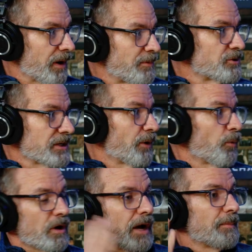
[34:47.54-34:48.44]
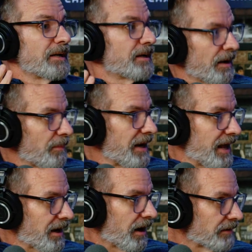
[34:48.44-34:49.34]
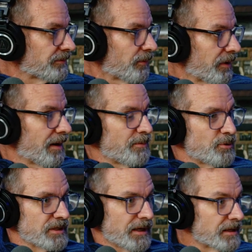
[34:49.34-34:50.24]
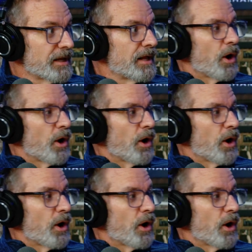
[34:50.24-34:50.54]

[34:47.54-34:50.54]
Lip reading: I'm using it, will come and cut my neck off when I'm using it.